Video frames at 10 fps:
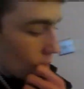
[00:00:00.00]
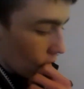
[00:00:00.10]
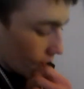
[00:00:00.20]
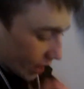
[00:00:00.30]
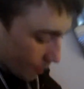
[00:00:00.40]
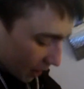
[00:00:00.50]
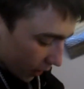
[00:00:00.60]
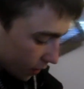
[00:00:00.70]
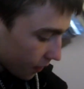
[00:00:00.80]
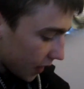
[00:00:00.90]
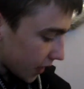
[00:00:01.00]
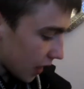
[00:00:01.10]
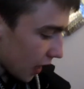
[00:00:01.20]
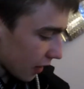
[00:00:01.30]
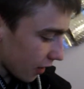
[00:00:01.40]
And it's because of this
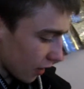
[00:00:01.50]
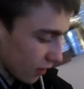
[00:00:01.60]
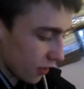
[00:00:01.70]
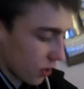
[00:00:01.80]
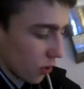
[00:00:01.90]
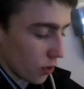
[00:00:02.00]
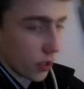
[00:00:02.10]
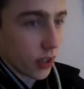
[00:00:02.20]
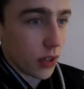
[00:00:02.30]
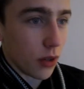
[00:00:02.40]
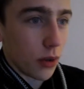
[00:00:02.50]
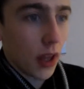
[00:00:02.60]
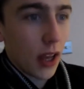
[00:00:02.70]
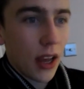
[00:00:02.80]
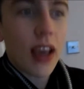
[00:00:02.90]
that I can't talk to you
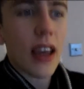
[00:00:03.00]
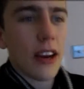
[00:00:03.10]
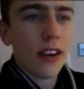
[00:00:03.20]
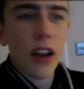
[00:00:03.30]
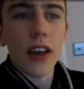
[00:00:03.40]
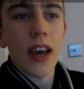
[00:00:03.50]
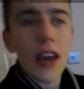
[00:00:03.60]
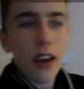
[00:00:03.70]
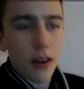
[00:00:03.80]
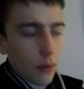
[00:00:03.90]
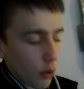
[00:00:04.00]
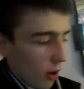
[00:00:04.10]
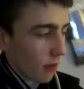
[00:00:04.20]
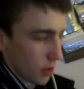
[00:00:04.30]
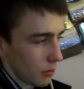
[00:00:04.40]
in like here more
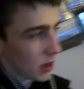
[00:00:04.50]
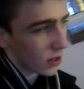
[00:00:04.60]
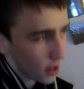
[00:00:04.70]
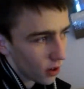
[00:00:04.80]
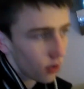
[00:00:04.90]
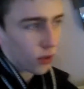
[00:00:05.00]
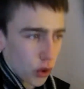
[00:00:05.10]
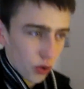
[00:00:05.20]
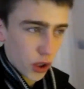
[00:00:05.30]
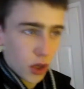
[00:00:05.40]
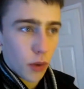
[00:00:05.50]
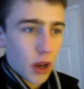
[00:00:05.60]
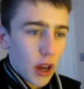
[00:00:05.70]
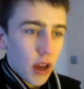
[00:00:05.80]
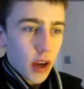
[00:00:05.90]
often, because I can't talk to you
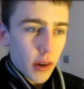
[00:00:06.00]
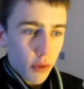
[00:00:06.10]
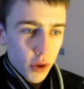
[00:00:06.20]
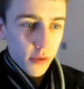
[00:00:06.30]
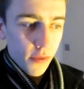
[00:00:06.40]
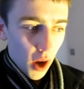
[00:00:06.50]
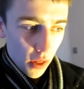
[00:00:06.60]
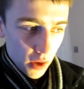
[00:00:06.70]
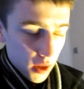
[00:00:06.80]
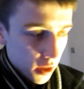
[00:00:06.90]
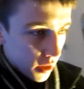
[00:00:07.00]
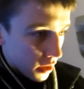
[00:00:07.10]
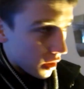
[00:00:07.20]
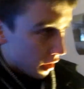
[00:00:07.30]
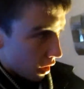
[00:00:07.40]
in front of Father.
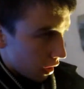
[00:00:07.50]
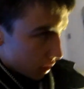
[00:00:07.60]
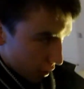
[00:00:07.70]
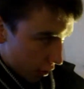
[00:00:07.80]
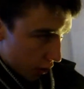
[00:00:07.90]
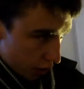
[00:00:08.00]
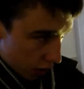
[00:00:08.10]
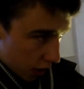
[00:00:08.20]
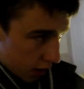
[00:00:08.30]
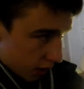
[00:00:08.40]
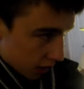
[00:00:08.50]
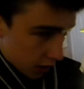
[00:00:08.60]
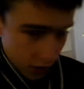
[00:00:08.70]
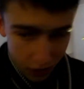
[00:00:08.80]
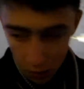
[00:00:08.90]
Testing,
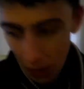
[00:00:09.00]
he's not